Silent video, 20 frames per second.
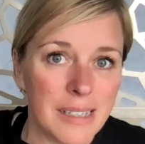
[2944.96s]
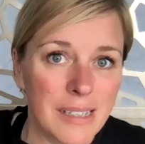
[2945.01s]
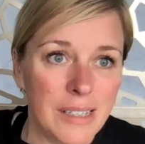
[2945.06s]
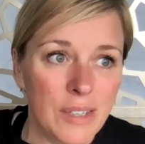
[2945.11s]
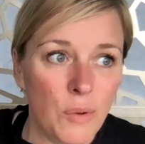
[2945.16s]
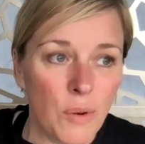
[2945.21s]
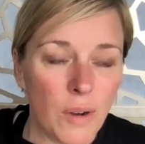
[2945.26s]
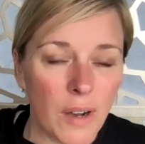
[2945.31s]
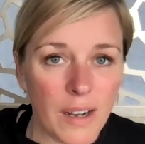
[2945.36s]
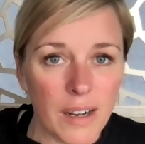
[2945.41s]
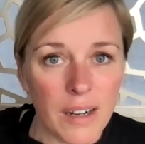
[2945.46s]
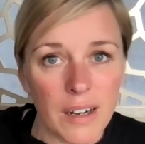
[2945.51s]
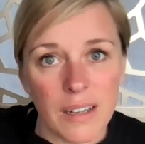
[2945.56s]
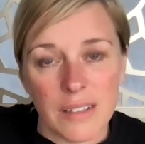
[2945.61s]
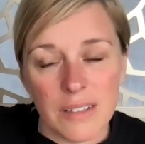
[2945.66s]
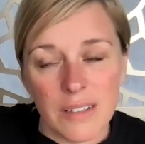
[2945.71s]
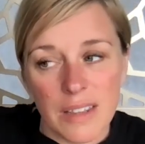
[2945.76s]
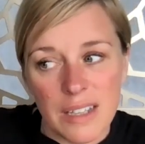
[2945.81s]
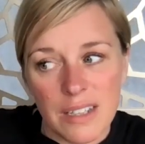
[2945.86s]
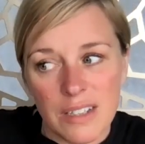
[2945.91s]
you
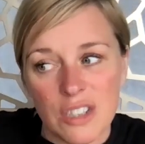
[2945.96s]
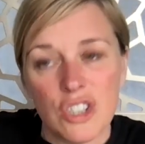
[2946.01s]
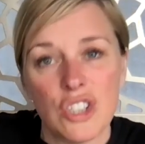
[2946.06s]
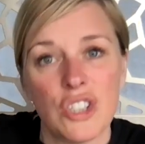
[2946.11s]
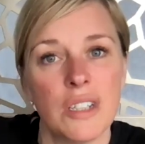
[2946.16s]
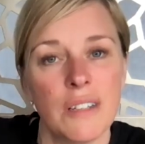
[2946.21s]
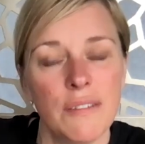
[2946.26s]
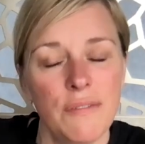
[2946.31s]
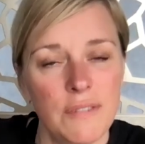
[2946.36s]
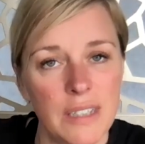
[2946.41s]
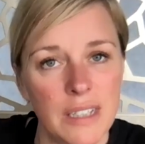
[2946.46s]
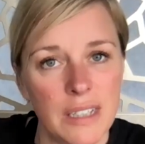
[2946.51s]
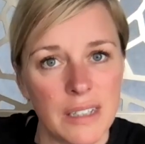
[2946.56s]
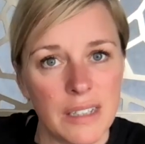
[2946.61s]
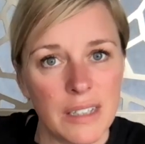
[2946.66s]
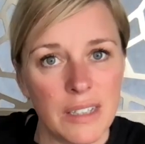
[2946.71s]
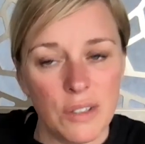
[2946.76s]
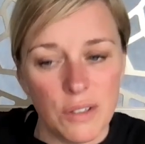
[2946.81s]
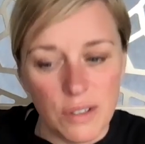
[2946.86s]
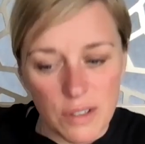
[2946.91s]
are then
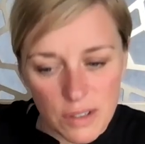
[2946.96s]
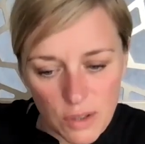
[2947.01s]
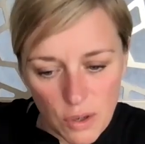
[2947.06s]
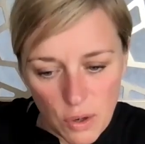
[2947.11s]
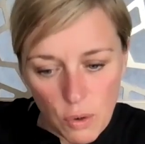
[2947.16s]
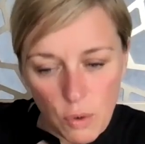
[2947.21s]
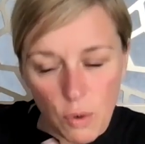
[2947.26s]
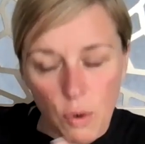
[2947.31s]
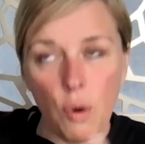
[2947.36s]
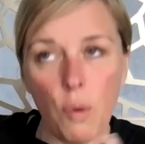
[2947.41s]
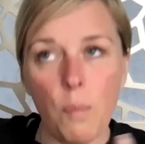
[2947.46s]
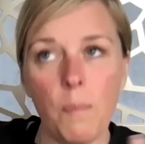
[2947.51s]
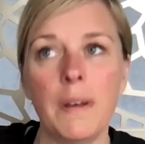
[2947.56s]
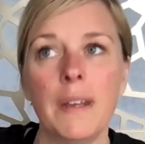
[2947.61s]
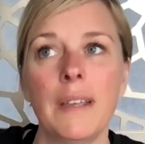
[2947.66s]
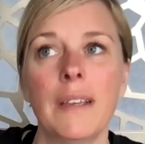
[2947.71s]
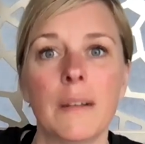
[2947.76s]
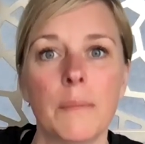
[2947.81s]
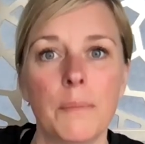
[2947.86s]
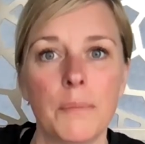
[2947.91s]
shifting, you're
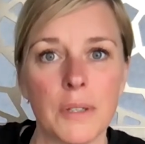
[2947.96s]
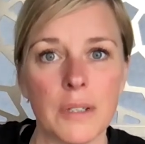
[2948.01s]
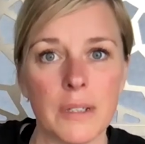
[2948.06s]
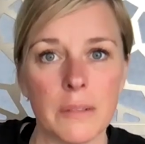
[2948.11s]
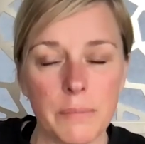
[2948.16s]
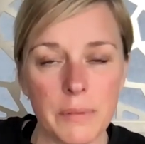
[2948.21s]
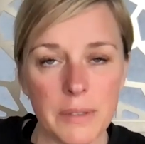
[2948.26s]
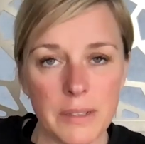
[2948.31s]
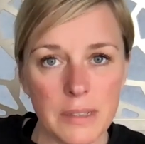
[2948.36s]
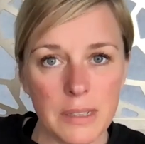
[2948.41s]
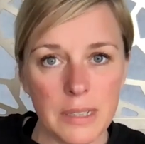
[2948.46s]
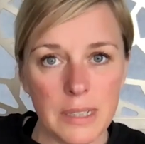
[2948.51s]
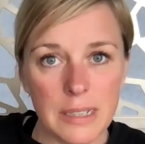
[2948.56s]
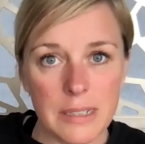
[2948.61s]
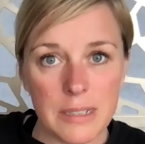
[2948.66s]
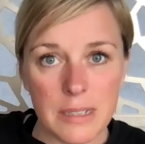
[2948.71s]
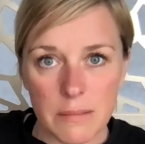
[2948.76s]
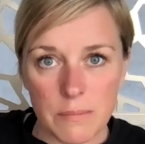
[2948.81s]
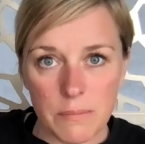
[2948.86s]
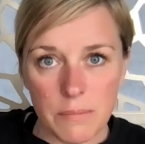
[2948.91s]
opening up your
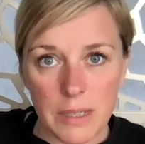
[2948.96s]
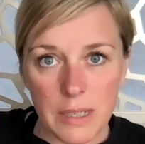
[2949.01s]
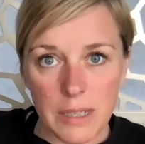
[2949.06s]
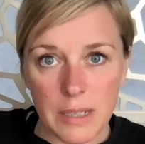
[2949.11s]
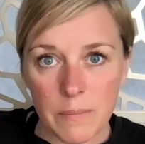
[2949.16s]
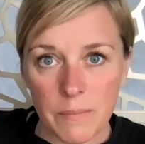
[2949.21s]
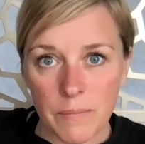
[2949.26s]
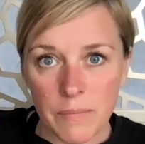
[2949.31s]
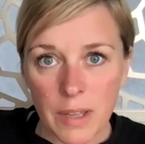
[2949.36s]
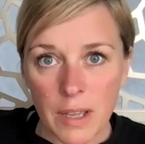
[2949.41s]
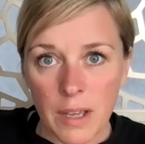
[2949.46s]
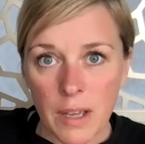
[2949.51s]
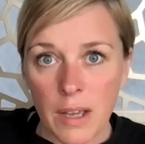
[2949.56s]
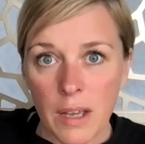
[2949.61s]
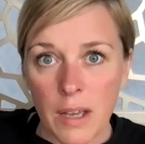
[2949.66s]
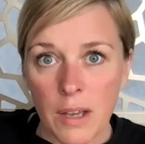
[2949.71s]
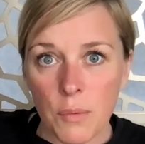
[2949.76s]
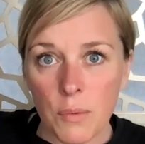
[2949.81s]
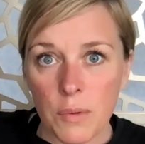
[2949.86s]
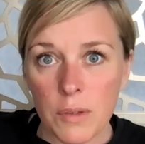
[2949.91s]
ability to be,
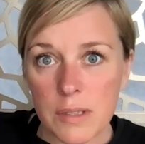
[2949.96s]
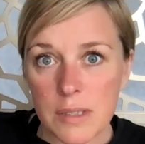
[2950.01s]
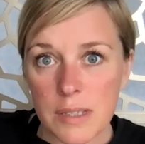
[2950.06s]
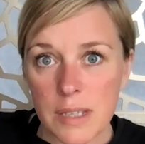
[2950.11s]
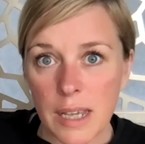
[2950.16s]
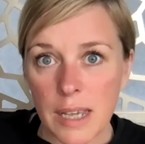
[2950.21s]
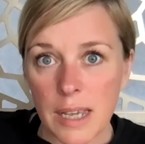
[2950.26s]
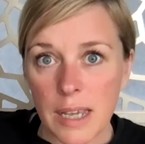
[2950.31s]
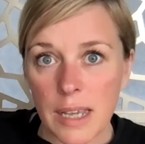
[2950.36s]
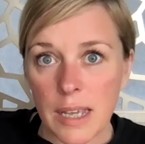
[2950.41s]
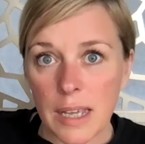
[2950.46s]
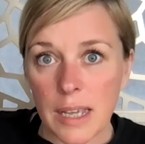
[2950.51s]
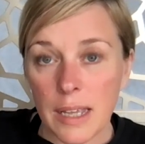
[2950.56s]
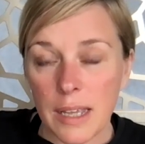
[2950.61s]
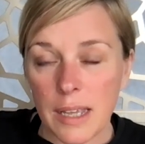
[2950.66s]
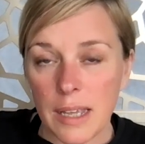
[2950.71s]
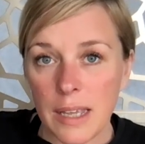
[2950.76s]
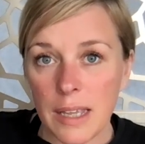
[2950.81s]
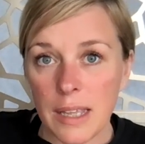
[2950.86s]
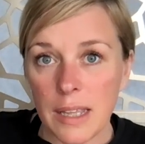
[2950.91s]
we'll say,
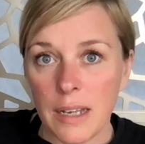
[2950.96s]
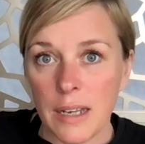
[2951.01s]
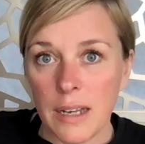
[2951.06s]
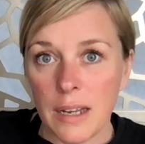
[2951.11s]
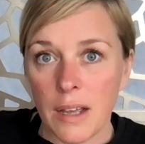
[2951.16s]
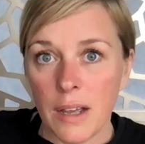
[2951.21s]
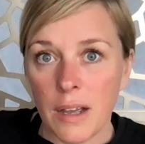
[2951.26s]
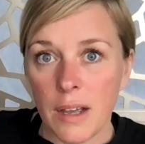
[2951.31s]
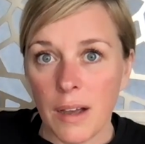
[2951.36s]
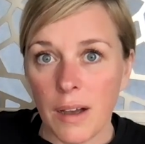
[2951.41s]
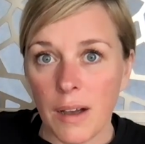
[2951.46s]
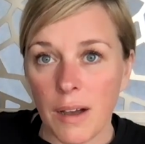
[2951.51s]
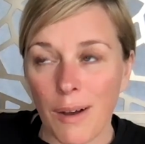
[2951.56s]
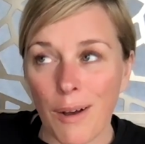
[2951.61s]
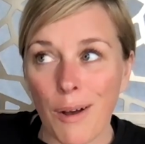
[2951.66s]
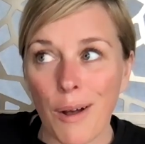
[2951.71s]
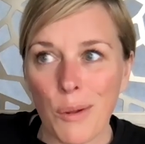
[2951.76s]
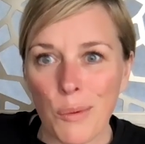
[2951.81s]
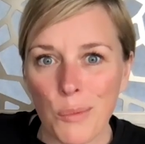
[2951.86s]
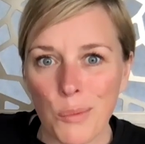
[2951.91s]
in
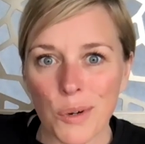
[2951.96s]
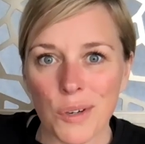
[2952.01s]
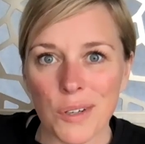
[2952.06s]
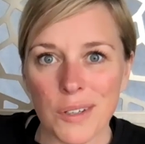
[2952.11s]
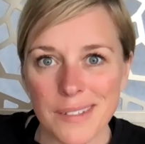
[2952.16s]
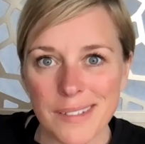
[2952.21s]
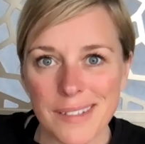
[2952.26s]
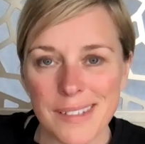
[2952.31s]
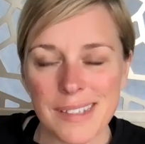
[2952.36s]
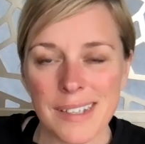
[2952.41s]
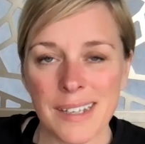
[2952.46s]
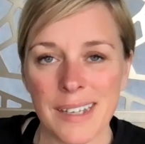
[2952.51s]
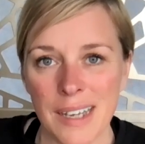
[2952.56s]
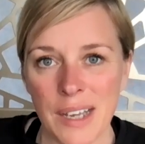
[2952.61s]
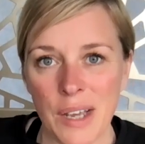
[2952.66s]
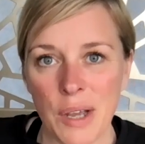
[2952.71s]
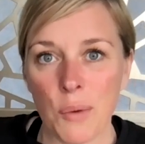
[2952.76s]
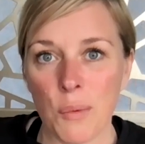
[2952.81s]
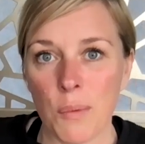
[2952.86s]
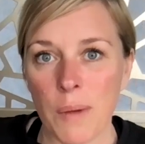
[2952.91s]
all worlds,
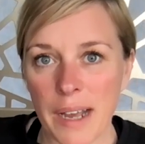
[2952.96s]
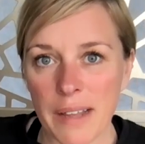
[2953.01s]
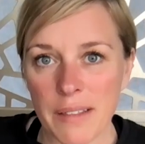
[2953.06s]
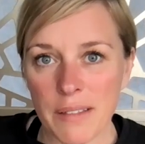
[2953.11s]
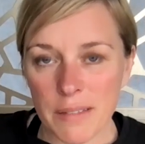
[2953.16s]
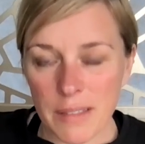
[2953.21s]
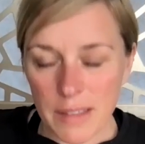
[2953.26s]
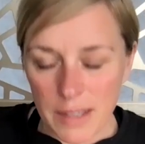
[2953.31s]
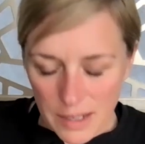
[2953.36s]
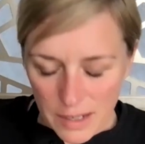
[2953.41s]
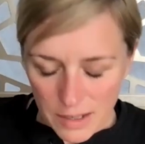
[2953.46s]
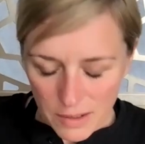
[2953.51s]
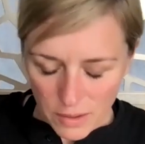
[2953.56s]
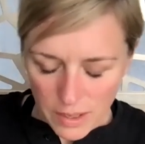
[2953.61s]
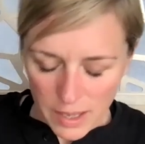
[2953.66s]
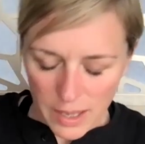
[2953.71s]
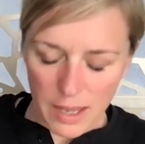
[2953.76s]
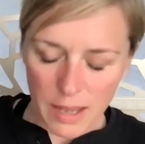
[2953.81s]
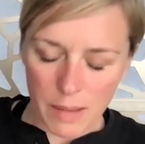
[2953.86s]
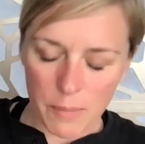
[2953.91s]
rather than,
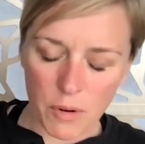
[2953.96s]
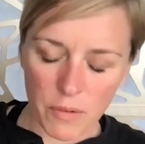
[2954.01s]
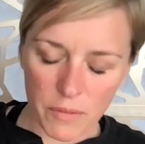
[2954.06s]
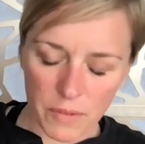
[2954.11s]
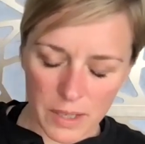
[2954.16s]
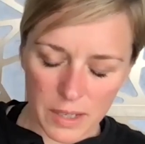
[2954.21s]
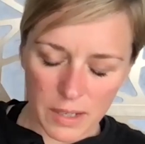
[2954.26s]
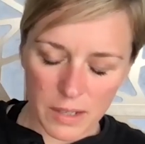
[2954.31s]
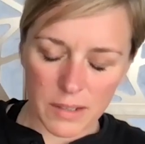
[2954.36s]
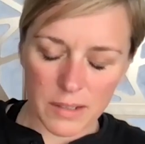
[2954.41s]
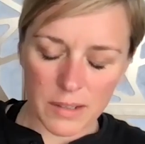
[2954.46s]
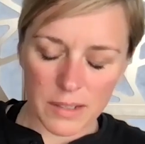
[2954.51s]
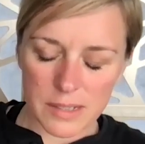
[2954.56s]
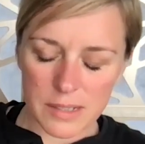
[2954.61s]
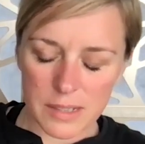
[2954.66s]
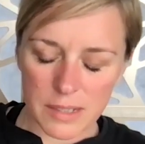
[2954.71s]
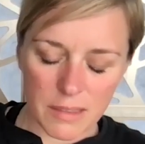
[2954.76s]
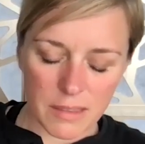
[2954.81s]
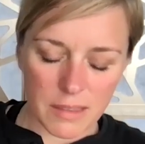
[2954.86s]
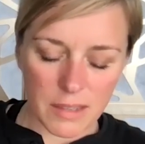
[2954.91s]
okay, I'm over here in
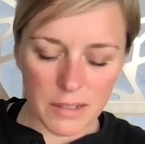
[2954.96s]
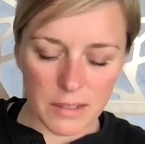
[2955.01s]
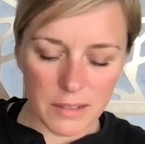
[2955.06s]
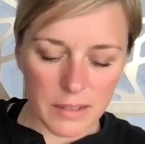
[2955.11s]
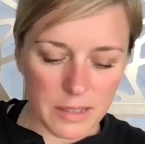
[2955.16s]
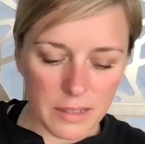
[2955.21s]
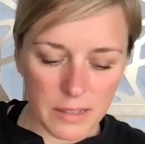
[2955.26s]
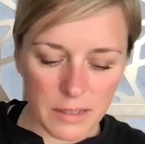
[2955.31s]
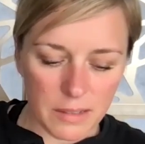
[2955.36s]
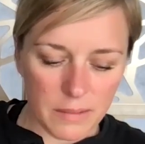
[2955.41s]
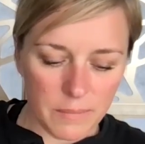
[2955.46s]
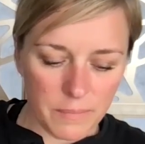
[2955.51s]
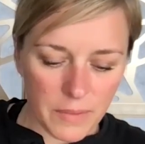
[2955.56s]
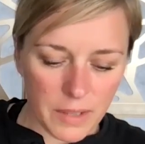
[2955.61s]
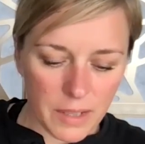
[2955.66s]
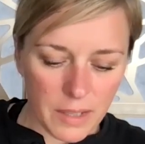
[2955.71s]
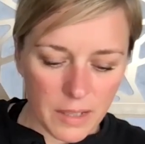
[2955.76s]
this ethereal